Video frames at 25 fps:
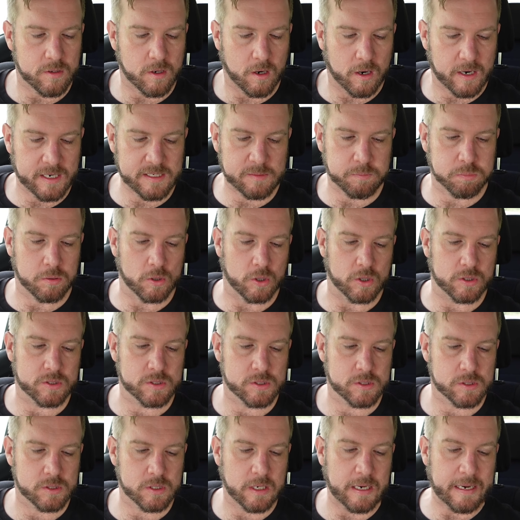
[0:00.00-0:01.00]
ice
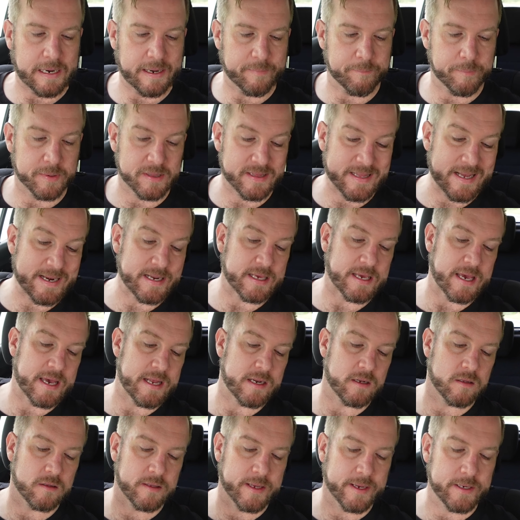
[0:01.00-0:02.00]
blocks, but then
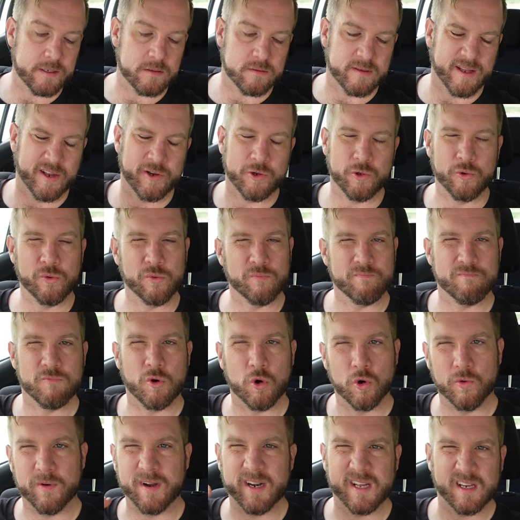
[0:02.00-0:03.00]
again, they do
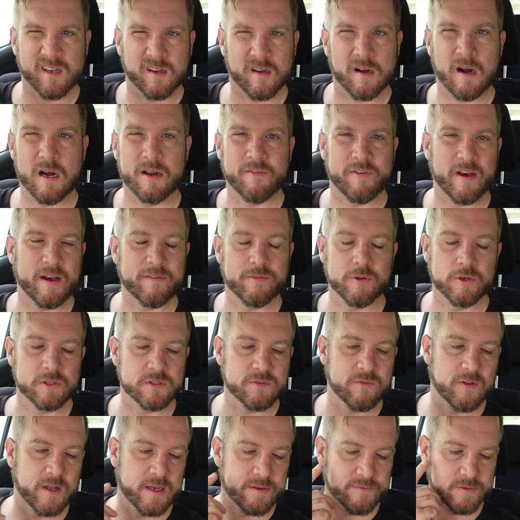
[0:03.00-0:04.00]
already kind of have
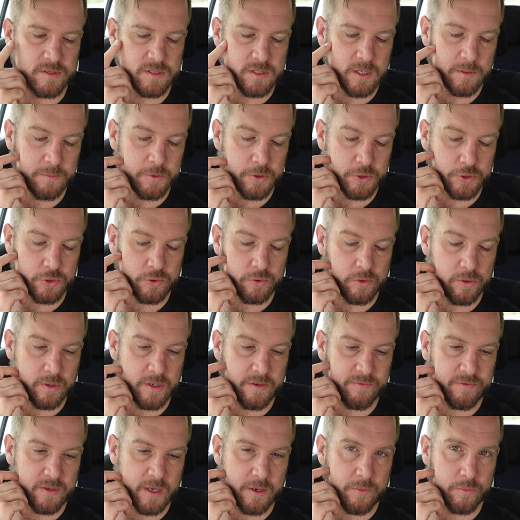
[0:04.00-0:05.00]
those flavors, so I'm not sure
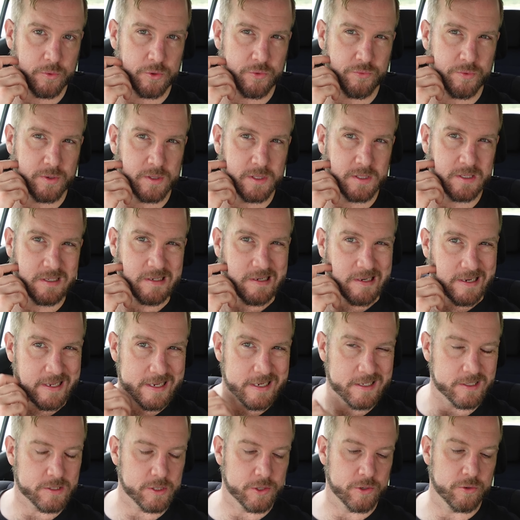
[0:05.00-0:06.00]
if they would really
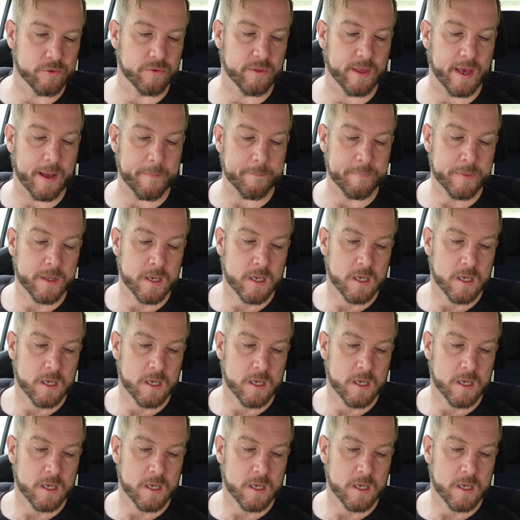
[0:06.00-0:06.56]
need to do that.